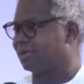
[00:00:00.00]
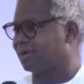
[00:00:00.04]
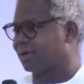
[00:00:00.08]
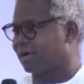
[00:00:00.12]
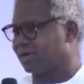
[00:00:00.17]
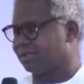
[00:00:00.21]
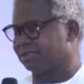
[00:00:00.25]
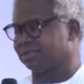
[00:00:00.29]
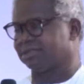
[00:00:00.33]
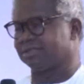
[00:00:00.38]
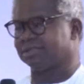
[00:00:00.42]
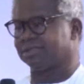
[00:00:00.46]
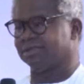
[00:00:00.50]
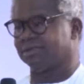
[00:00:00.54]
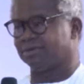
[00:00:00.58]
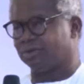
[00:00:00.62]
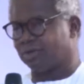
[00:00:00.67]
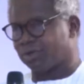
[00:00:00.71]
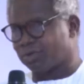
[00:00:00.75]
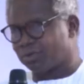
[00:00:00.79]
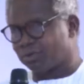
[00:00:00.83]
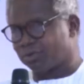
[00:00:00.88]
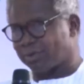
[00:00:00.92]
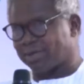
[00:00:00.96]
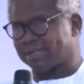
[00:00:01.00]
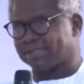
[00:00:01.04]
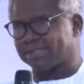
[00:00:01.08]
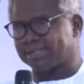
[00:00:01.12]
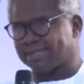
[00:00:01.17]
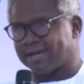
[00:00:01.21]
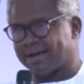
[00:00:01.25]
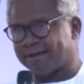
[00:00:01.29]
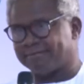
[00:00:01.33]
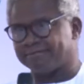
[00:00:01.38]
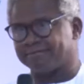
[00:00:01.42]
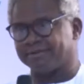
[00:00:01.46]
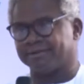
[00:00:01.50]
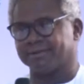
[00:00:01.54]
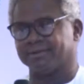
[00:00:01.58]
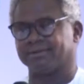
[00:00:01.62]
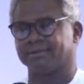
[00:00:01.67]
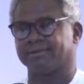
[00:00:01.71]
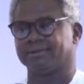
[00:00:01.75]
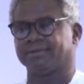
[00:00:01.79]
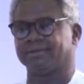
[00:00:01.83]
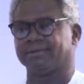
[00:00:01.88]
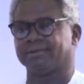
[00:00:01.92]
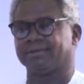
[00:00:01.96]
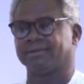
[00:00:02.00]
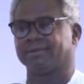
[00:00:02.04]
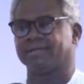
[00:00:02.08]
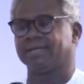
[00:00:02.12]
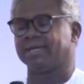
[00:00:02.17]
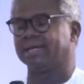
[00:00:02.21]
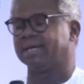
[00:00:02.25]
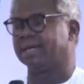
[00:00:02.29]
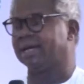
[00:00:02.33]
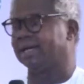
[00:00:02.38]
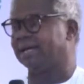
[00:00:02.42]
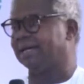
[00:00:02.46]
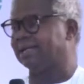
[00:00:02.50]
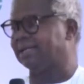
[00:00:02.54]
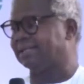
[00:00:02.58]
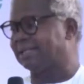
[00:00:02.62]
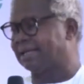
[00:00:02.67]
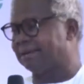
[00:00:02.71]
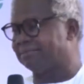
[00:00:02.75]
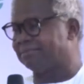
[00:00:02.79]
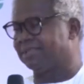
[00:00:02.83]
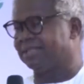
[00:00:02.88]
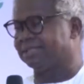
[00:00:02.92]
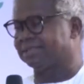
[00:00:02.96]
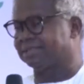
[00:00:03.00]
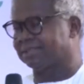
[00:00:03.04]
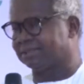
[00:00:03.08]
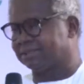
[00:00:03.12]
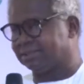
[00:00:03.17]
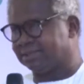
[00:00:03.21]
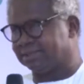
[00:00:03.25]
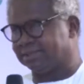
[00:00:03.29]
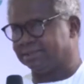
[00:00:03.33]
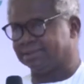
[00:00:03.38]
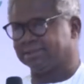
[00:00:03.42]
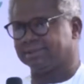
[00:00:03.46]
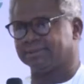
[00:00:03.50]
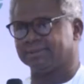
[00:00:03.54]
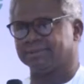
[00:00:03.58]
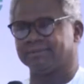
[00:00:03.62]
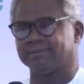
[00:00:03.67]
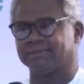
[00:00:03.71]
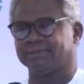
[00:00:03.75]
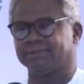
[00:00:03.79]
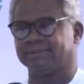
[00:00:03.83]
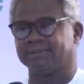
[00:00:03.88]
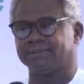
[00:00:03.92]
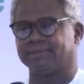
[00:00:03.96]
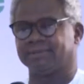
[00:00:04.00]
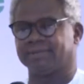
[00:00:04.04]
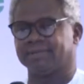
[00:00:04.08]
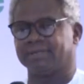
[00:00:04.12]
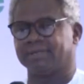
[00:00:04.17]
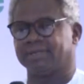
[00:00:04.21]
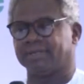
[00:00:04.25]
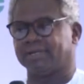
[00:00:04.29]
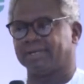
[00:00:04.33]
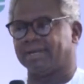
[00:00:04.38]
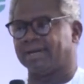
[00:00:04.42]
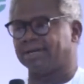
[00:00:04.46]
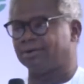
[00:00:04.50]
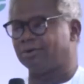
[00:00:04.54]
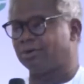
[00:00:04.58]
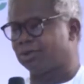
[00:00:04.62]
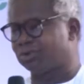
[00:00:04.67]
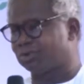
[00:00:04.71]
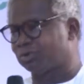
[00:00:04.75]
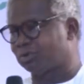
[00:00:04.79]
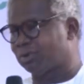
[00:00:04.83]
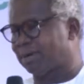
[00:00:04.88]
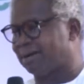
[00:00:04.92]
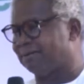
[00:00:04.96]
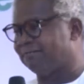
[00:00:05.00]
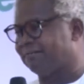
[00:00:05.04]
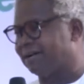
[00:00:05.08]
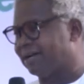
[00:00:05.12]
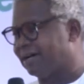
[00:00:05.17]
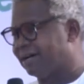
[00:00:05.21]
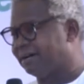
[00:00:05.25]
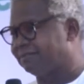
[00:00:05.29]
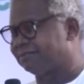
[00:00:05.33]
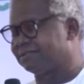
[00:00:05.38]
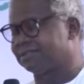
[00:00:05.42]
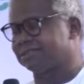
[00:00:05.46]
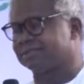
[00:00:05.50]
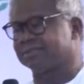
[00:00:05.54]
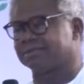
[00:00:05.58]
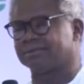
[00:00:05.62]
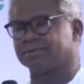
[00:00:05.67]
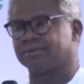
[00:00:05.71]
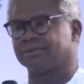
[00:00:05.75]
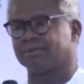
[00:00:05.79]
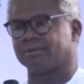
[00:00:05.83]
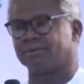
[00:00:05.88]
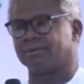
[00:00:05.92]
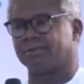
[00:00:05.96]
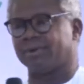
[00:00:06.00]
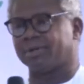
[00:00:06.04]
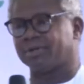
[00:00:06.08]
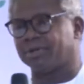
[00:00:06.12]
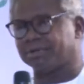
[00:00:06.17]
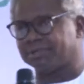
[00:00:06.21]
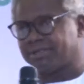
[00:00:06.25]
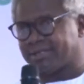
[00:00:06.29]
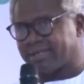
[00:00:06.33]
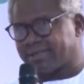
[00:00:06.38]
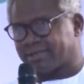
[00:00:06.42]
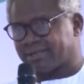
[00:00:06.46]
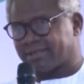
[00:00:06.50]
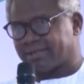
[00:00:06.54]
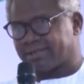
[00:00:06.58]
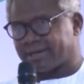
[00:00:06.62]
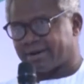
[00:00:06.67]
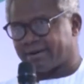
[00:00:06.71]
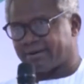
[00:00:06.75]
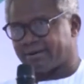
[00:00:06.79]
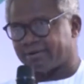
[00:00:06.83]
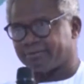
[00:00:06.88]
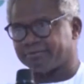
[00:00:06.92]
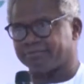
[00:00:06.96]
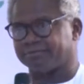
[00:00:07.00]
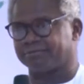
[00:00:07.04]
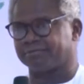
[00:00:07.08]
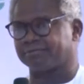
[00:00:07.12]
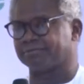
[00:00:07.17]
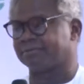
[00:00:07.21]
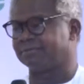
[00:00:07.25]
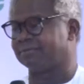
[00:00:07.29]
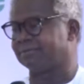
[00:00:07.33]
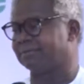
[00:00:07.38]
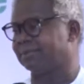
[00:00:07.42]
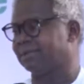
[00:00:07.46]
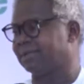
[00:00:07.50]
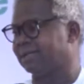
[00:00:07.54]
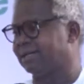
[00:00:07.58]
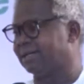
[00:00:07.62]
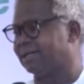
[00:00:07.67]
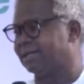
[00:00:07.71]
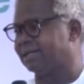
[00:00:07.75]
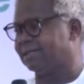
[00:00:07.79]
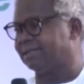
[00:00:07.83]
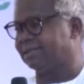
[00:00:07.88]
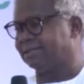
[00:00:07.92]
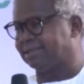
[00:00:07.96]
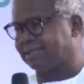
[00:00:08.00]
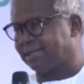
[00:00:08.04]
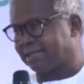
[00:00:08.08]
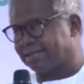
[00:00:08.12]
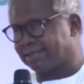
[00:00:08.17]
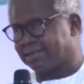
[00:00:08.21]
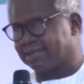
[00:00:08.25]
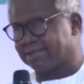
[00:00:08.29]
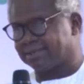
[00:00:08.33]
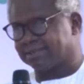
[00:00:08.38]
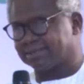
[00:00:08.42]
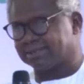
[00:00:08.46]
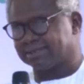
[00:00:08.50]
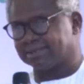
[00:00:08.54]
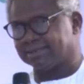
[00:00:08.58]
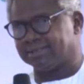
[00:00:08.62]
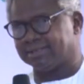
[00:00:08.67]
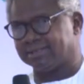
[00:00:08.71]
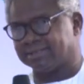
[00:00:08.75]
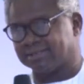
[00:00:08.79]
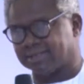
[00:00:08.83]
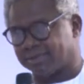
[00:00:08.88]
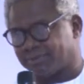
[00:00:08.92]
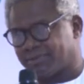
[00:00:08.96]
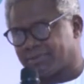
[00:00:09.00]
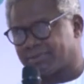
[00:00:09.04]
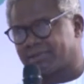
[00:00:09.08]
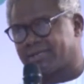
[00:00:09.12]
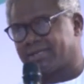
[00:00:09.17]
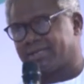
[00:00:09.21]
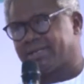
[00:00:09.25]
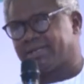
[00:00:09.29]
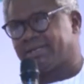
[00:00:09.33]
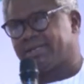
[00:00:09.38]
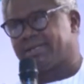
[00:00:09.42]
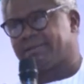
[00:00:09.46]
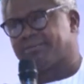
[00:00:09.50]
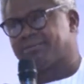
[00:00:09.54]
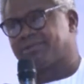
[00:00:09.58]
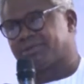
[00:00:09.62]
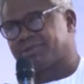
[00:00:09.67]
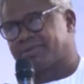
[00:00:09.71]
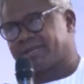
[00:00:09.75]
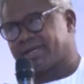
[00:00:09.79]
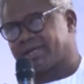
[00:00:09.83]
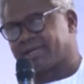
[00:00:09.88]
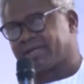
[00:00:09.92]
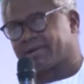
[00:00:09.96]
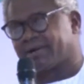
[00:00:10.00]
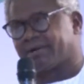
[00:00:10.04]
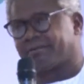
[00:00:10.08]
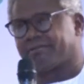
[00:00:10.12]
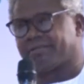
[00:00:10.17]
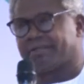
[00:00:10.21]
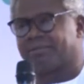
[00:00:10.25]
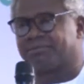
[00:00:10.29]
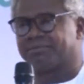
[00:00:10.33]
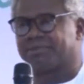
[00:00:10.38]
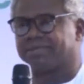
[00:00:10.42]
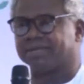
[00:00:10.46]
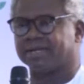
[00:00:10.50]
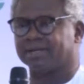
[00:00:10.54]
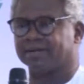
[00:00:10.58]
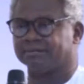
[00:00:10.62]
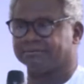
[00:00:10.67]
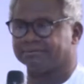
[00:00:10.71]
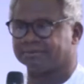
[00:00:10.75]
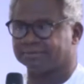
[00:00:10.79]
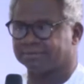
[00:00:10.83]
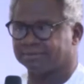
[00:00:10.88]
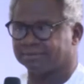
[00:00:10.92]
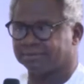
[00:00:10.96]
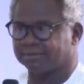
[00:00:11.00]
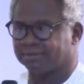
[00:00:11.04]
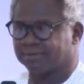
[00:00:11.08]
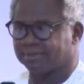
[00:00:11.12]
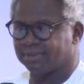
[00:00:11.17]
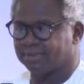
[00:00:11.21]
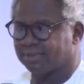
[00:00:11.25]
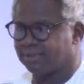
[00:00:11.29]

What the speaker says: Because those who are serving, anytime they see that those who have left were not taken care of, the tendency is that we're telling them to take care of themselves.